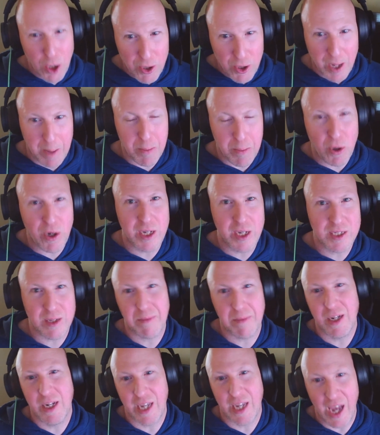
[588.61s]
like putting
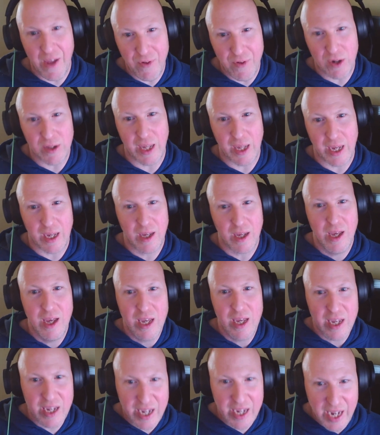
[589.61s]
something together and like
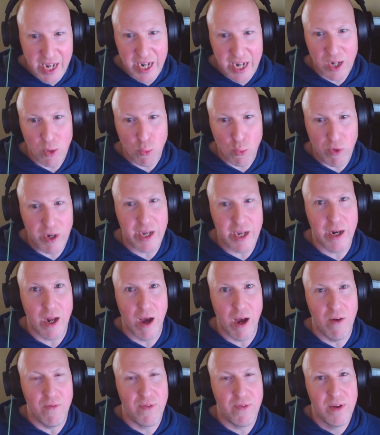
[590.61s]
getting rid
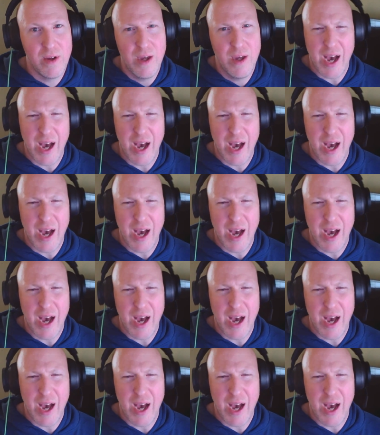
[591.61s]
of,